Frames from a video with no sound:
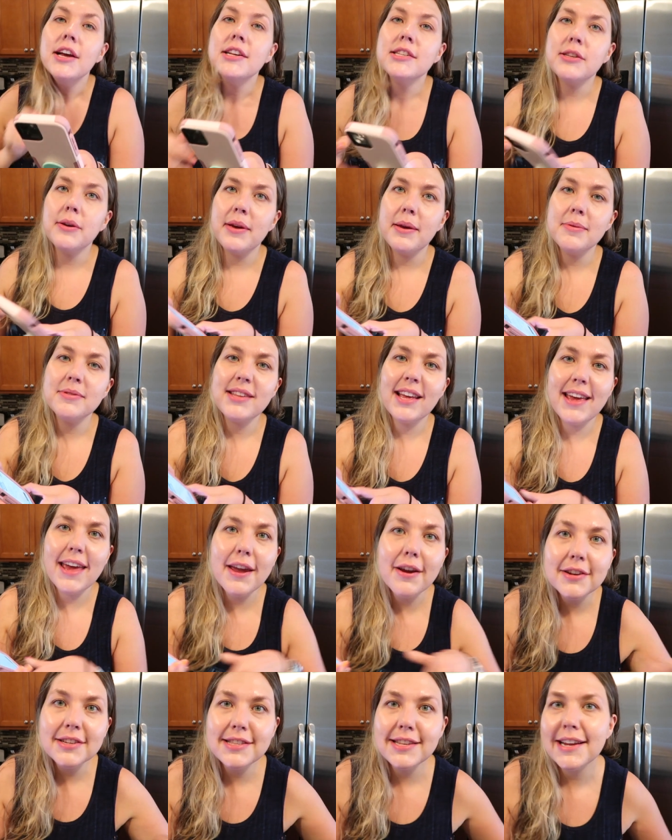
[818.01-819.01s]
So he was like,
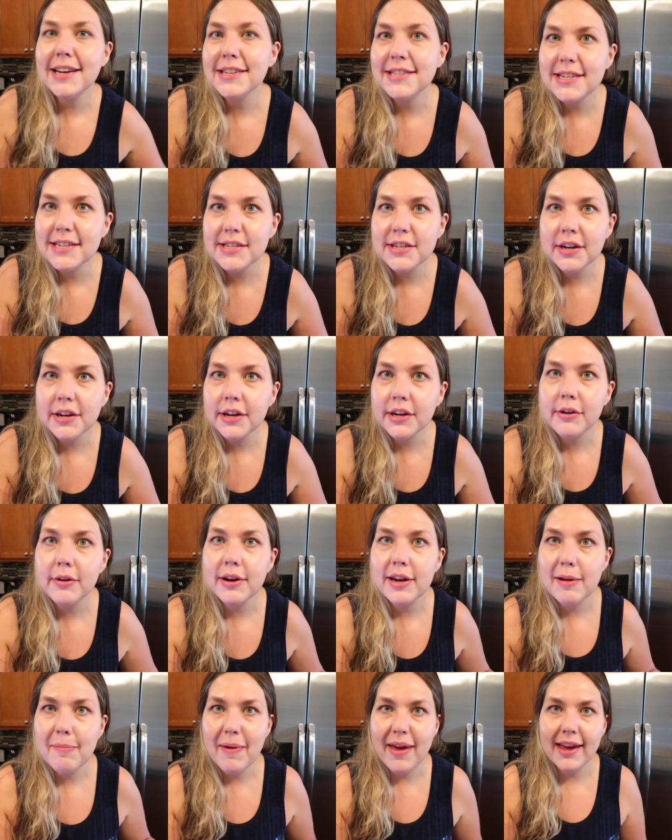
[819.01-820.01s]
here's the next dessert you're
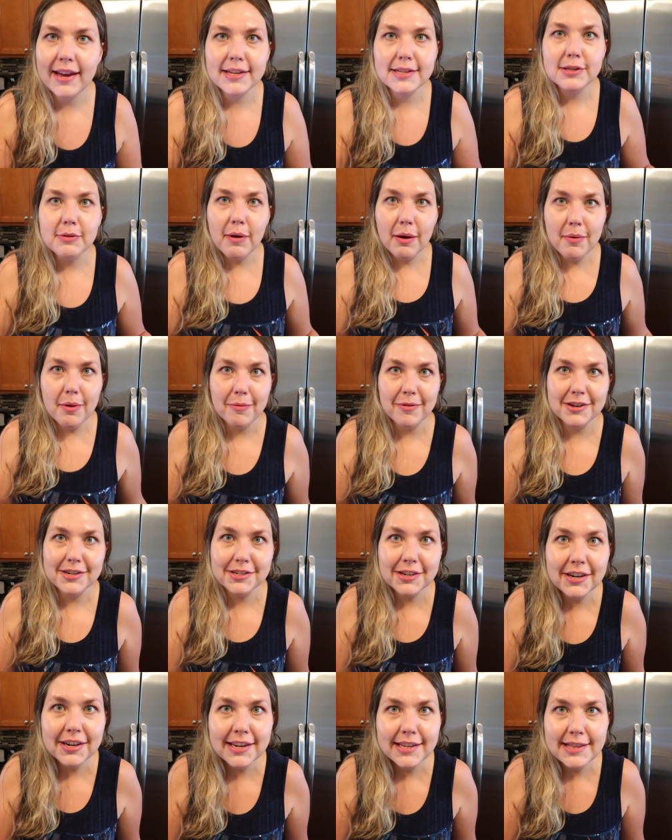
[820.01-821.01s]
going to make. So while we were at
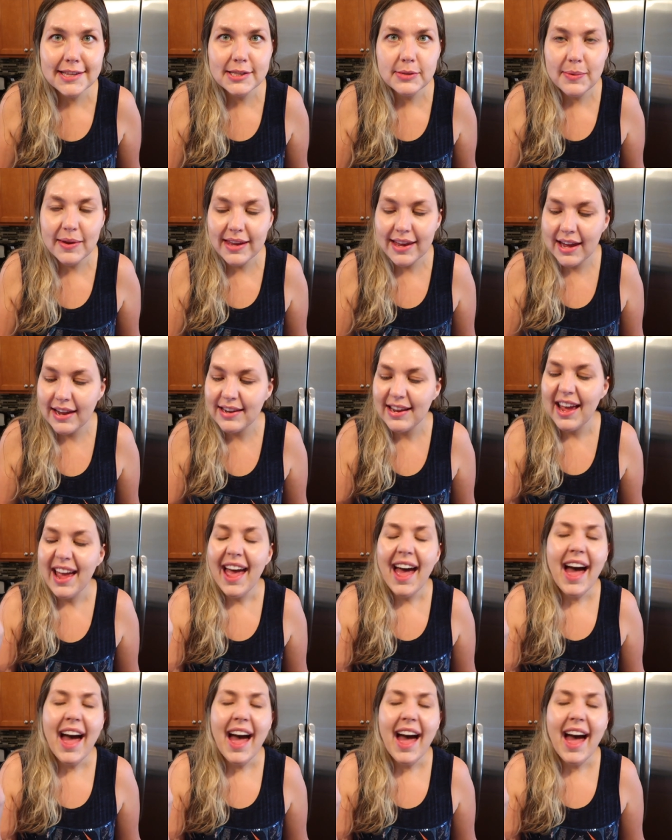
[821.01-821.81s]
Target this weekend,